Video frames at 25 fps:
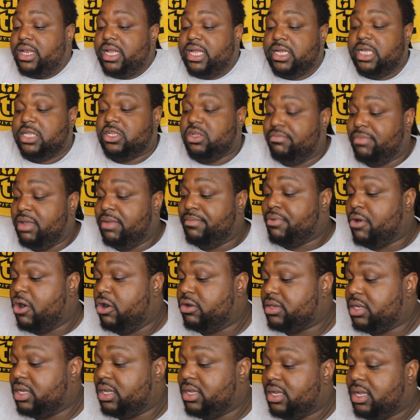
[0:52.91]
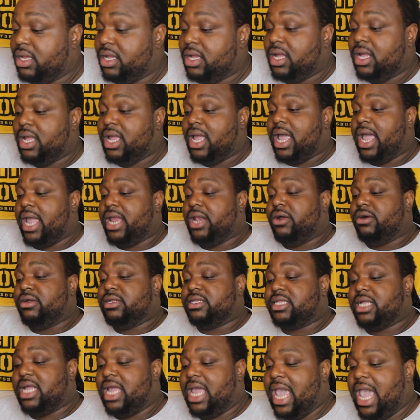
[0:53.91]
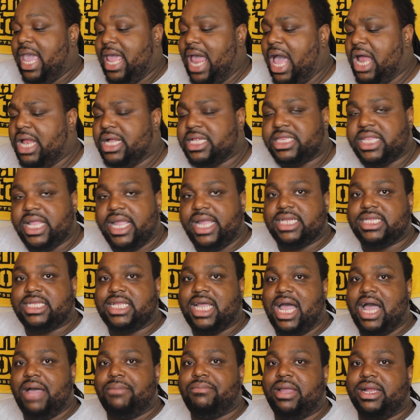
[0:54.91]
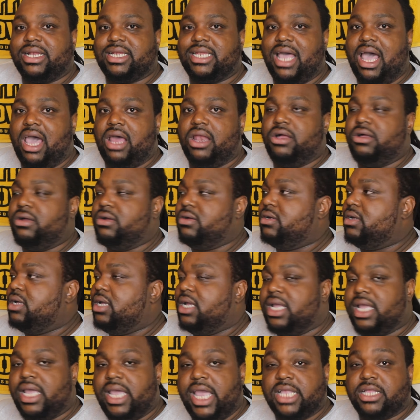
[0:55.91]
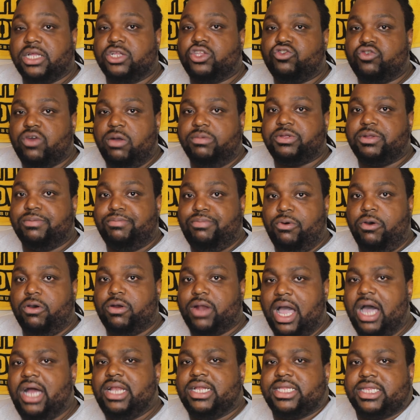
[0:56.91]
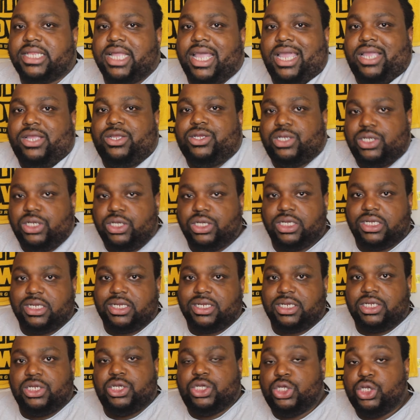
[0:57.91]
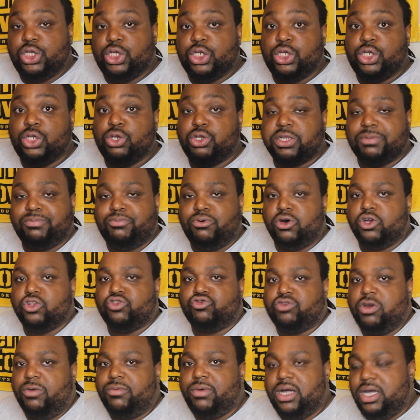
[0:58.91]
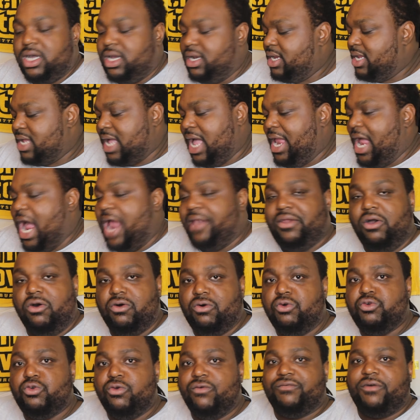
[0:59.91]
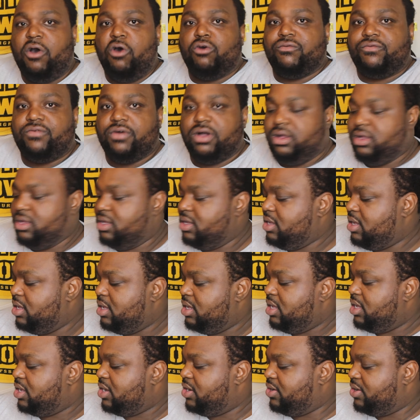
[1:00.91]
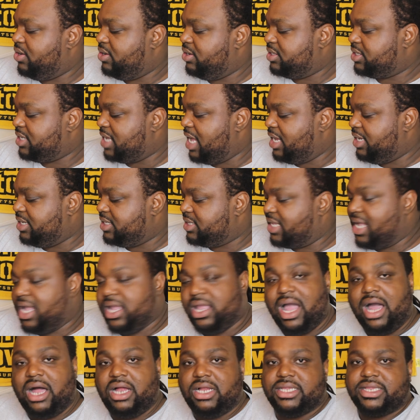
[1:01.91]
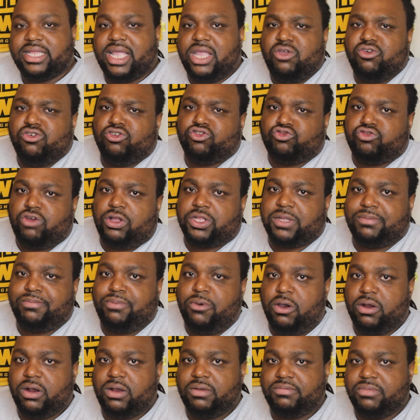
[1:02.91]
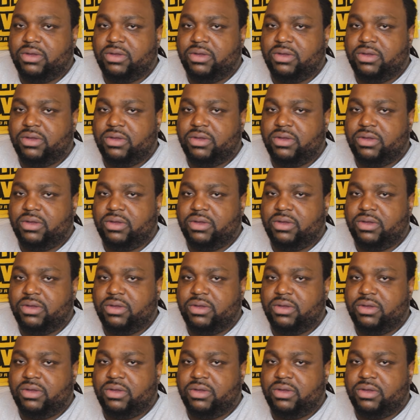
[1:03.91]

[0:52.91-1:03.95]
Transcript: That's just me personally. Ain't know what I'm saying? And I don't understand Tom Macdonald is a Trump supporter. I don't understand you support Trump 100. I know who you voting for. You know what I'm saying? I don't understand you a Trump supporter.